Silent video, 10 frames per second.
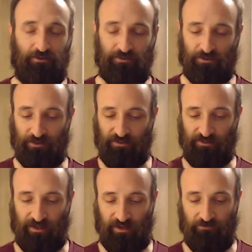It's already
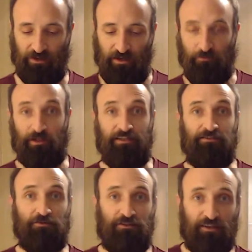soft, but let's
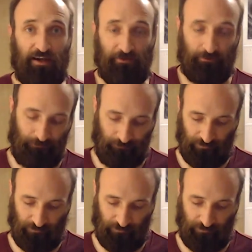do it together.